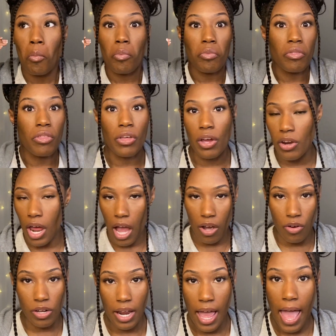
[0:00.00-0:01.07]
they're not
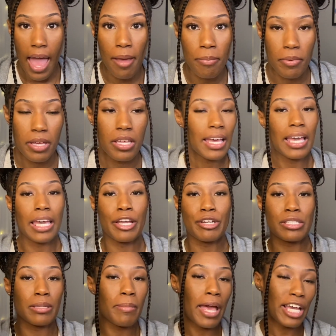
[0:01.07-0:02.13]
gonna happen. Here's
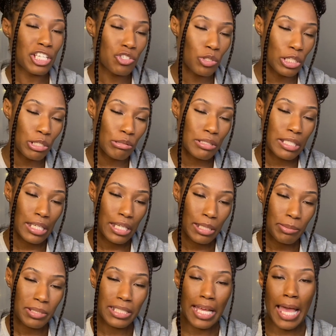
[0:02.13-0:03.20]
some extra little
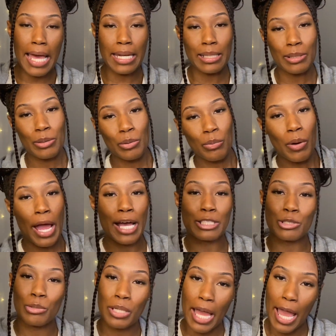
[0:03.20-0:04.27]
tips to add a little
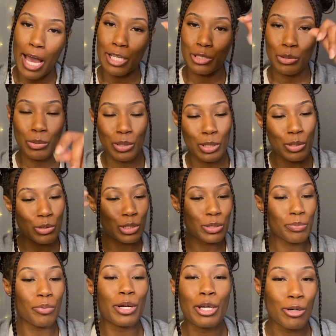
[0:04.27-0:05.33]
razzle dazzle, a little
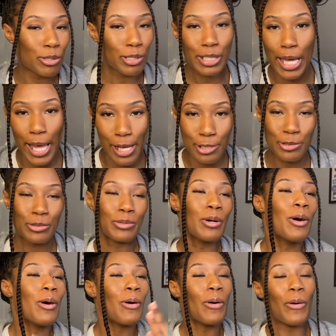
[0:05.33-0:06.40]
sprinkle of dazzle
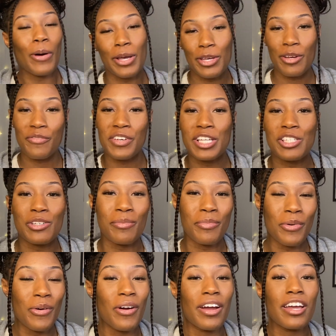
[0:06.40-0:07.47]
on your vision
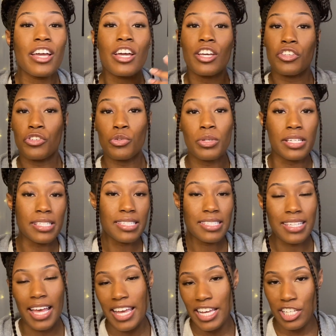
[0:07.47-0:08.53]
board. You can
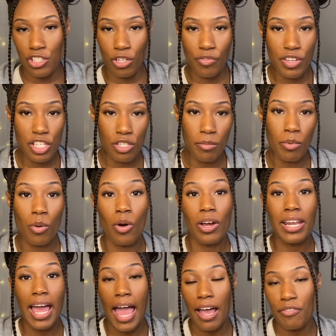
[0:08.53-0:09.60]
sage your vision
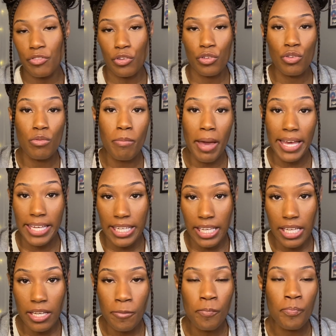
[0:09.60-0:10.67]
board after you make it